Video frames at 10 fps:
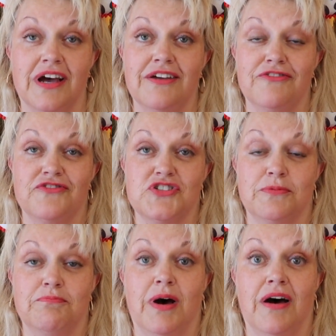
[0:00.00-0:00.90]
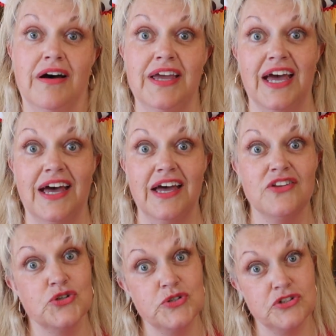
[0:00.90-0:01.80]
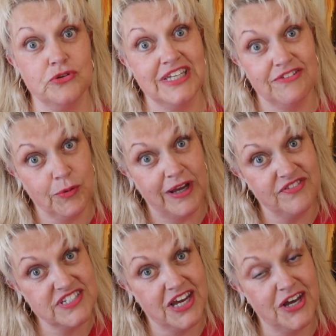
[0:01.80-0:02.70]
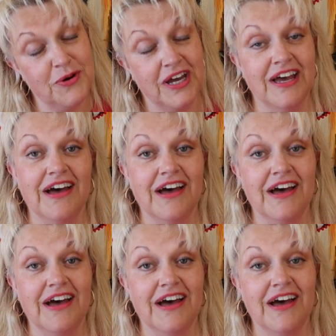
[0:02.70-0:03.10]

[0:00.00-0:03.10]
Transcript: I've done my Toy Story giveaway video,